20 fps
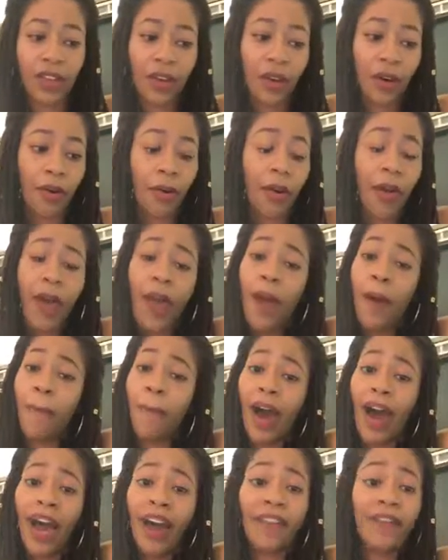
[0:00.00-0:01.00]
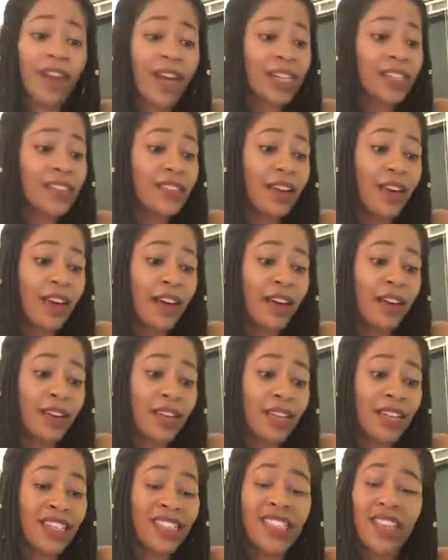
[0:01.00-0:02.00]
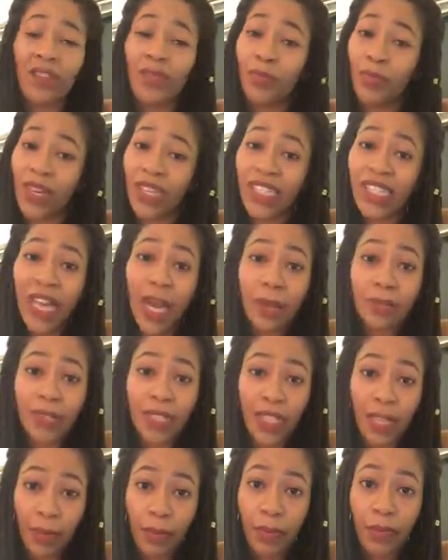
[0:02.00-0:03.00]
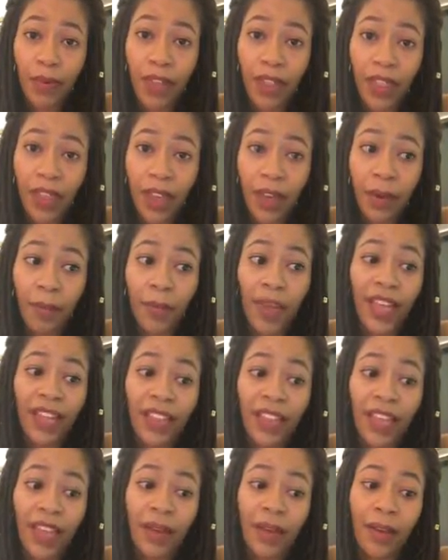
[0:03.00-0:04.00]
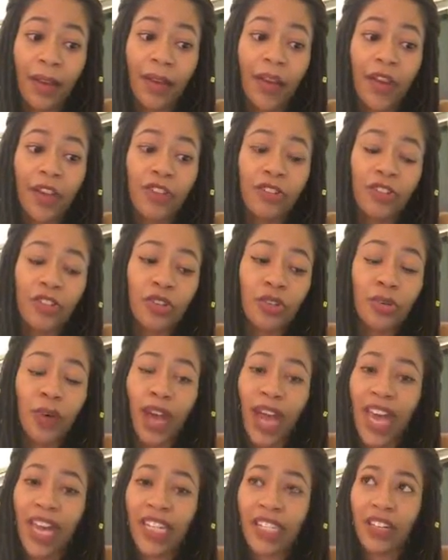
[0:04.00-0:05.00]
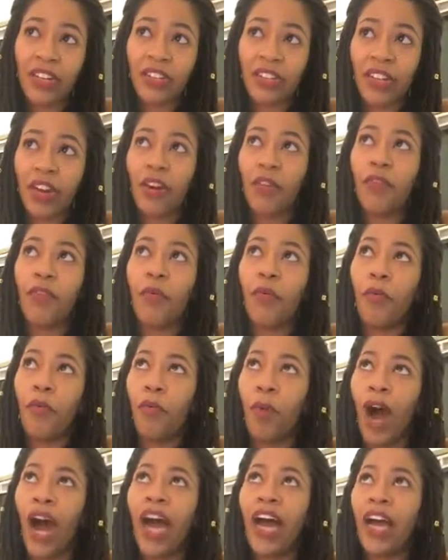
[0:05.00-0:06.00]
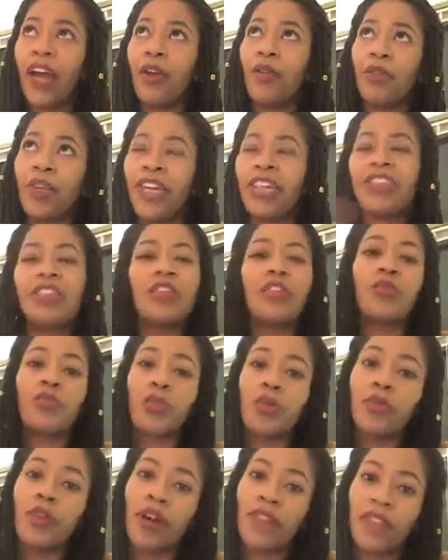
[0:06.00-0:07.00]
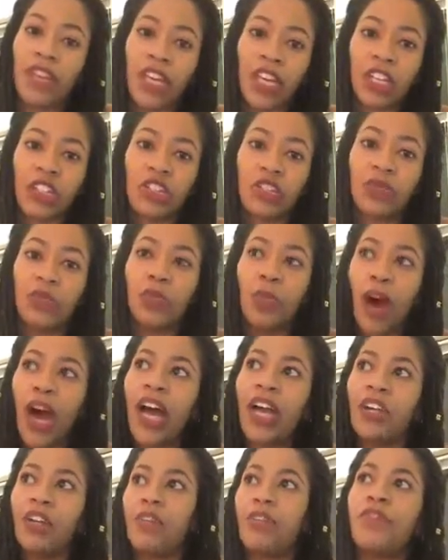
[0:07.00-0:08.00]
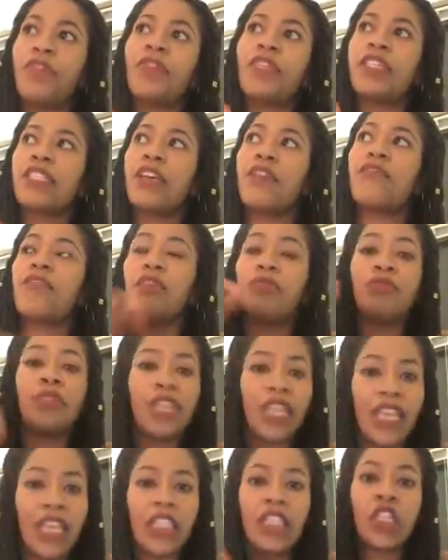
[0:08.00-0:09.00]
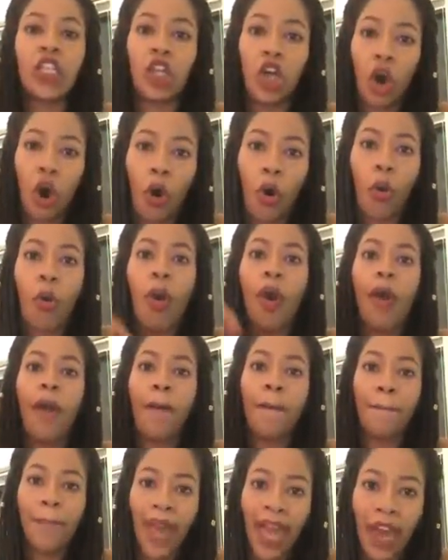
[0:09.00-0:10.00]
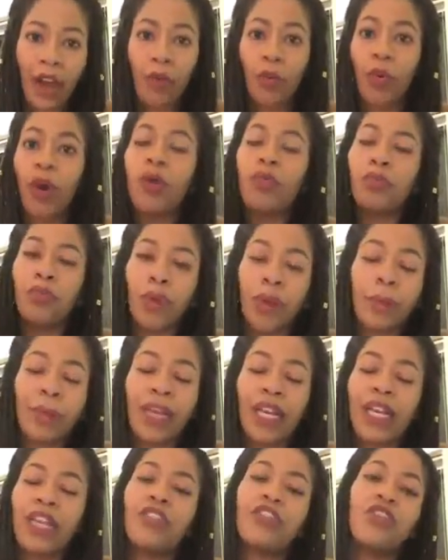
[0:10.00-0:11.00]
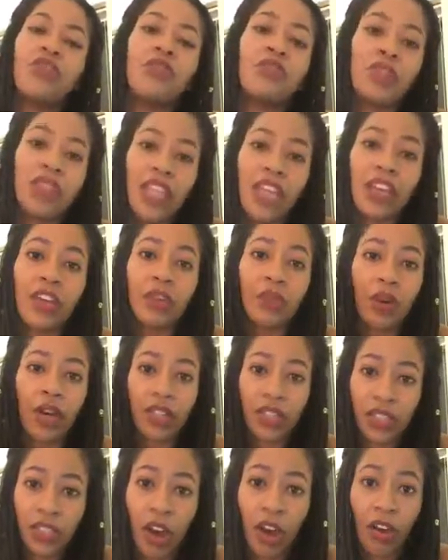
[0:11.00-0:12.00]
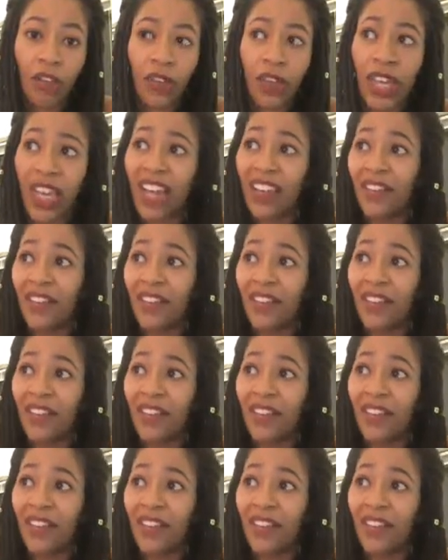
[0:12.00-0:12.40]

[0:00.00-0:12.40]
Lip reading: So my advice to her is, one, stop sleeping with him, and then two, ask yourself why, get to the root of the issue. Why do you feel as if you need to go back? What remedy do you think you are solving?